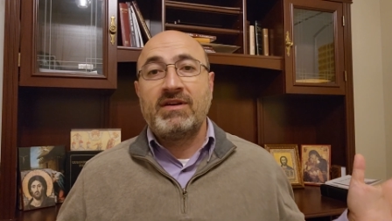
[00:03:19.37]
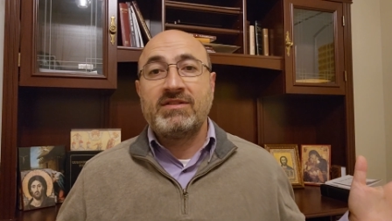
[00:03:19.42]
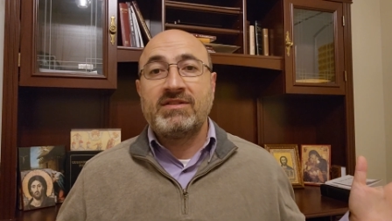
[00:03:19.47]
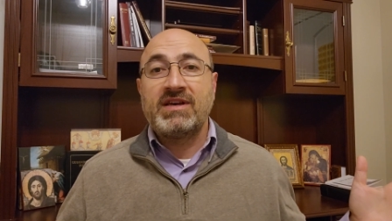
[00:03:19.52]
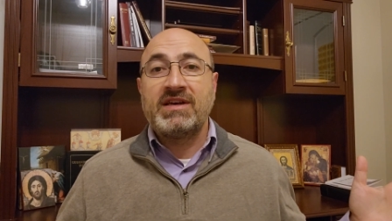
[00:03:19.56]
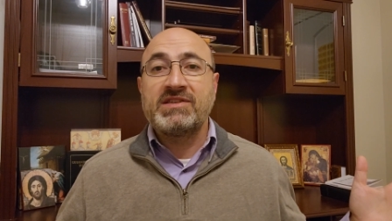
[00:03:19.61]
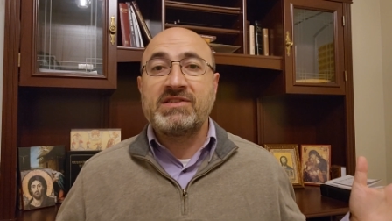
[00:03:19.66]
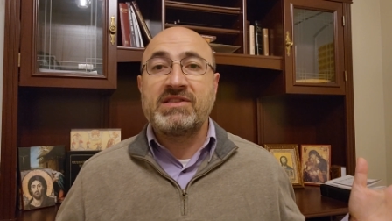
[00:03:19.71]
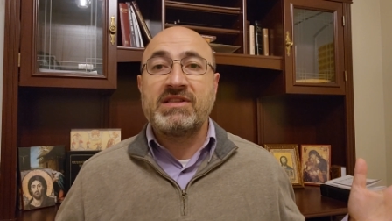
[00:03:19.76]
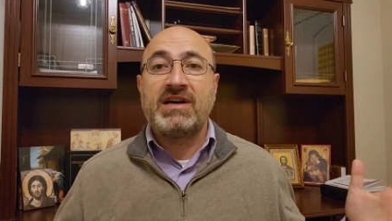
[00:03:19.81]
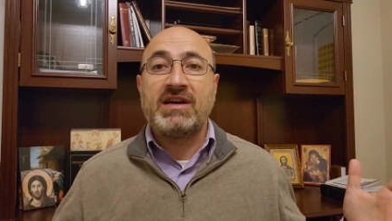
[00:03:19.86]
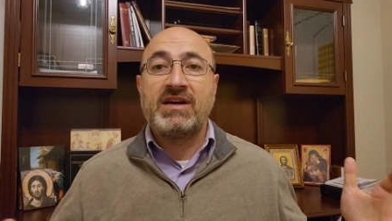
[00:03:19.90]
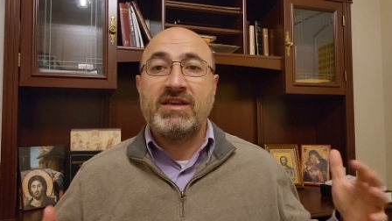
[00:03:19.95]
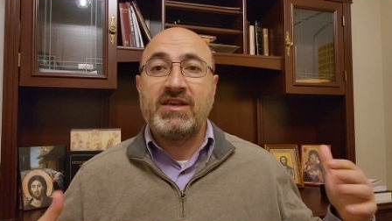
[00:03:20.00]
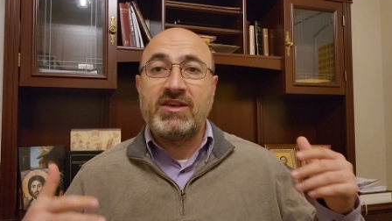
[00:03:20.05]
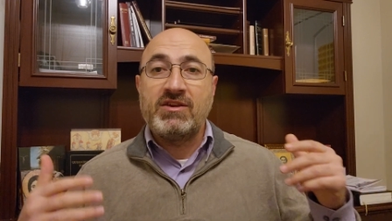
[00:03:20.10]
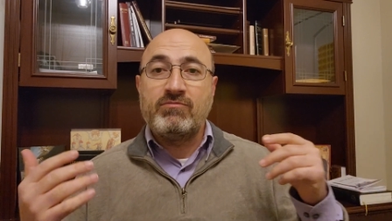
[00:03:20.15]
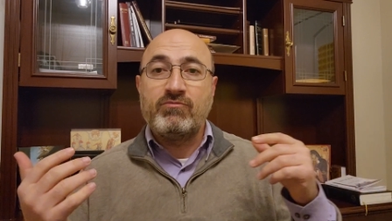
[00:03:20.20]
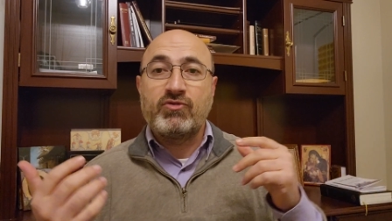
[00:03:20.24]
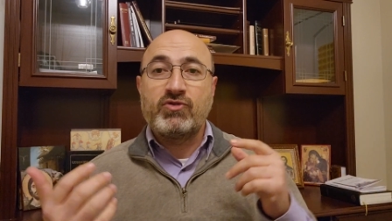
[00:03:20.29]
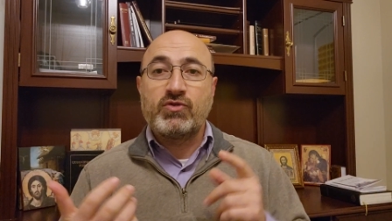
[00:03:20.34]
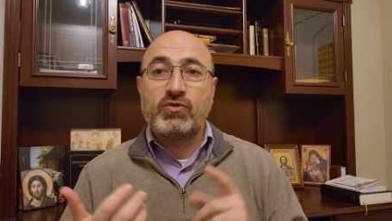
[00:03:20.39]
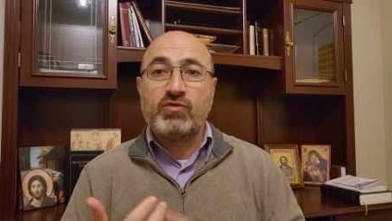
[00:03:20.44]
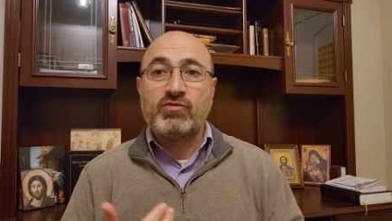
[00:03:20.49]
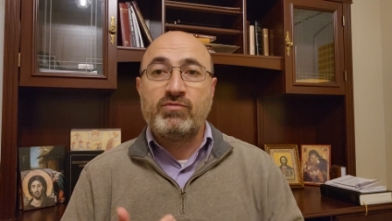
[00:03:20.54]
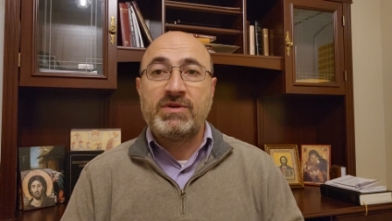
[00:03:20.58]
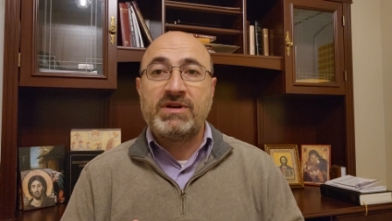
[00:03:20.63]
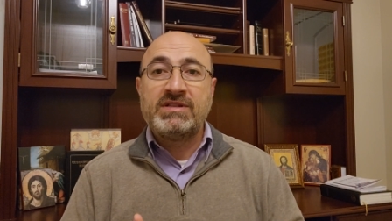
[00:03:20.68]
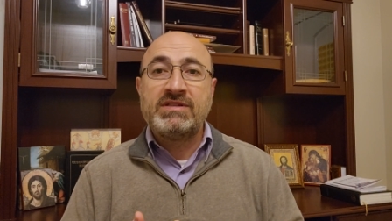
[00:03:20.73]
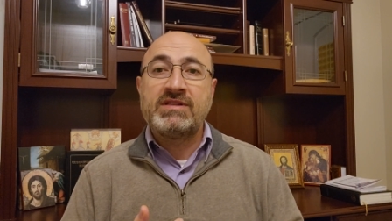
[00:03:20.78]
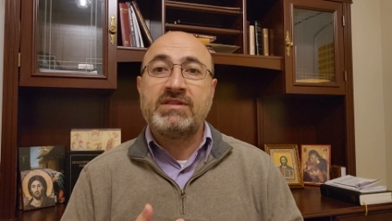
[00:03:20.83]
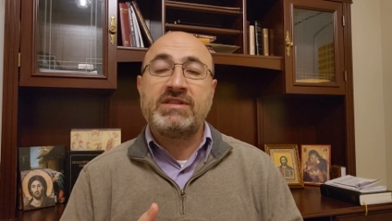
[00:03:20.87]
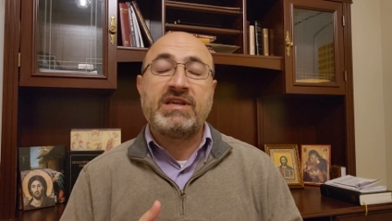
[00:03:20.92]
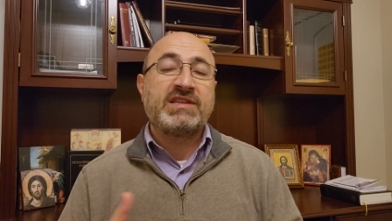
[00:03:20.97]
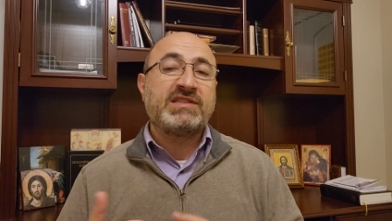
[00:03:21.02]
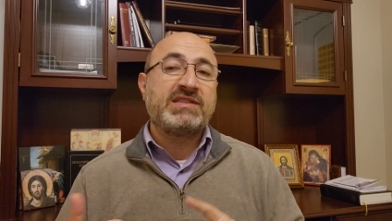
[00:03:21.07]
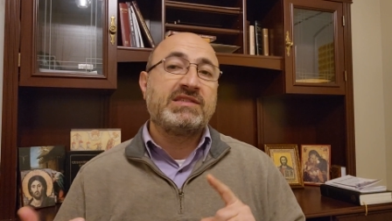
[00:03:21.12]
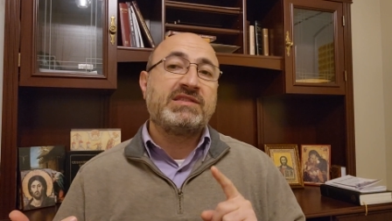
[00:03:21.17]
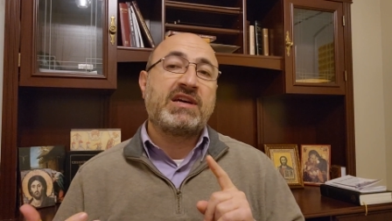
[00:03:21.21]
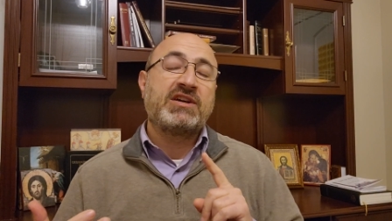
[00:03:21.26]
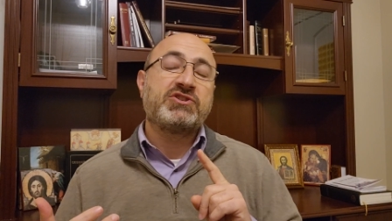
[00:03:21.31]
Tesla improvement,
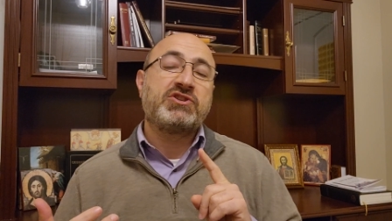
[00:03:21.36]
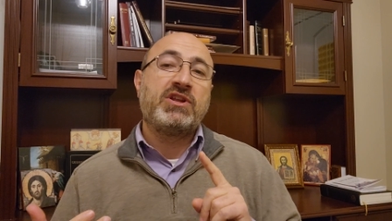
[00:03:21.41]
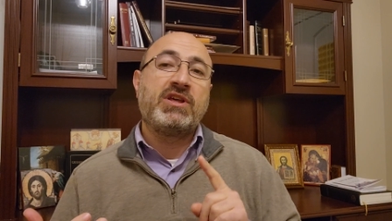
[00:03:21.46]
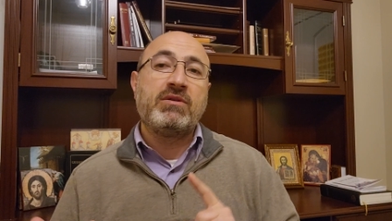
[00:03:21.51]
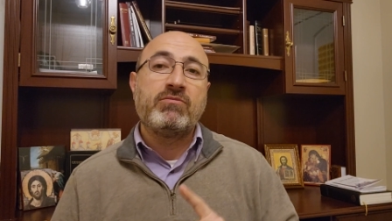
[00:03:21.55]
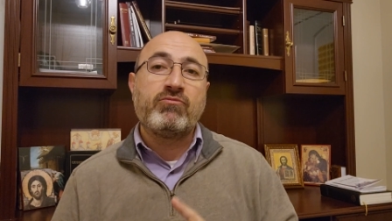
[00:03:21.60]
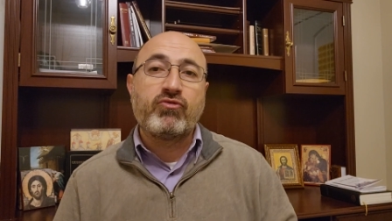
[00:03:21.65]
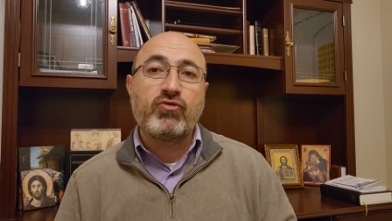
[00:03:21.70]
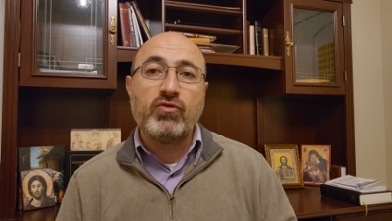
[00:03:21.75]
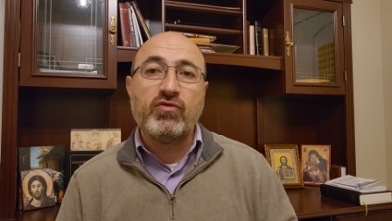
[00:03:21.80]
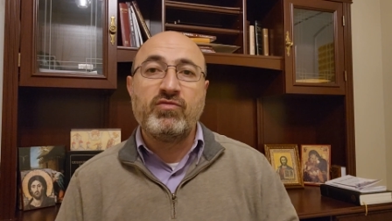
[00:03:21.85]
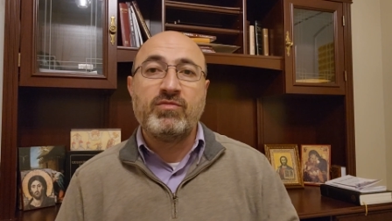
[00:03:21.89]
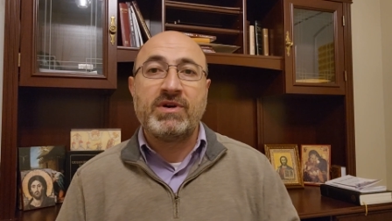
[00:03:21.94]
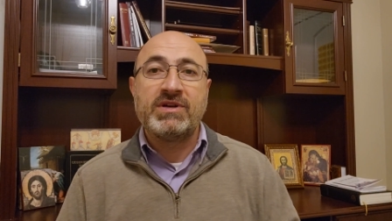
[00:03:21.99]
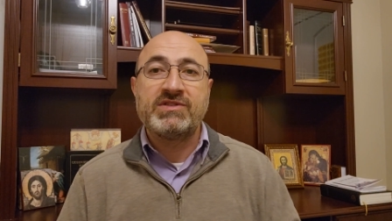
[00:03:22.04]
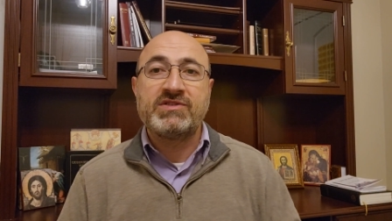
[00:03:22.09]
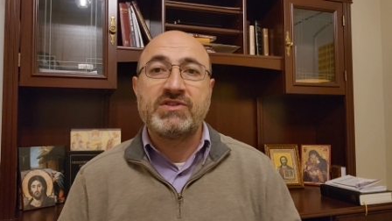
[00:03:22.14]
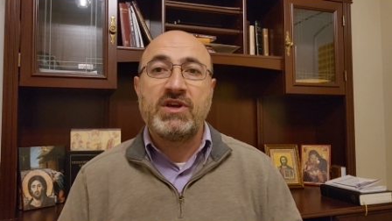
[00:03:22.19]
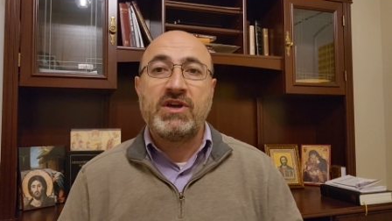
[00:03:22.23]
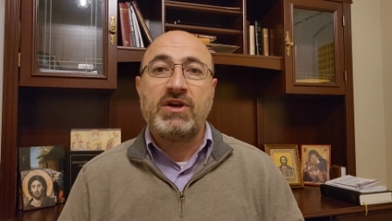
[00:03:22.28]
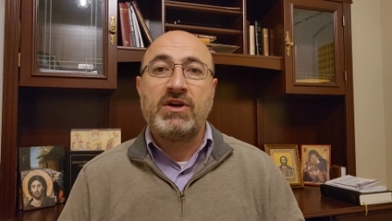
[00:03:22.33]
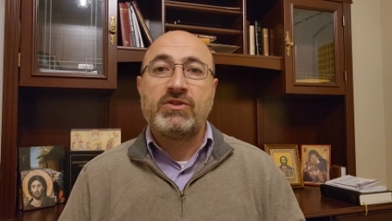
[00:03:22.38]
Tesla's actually improvements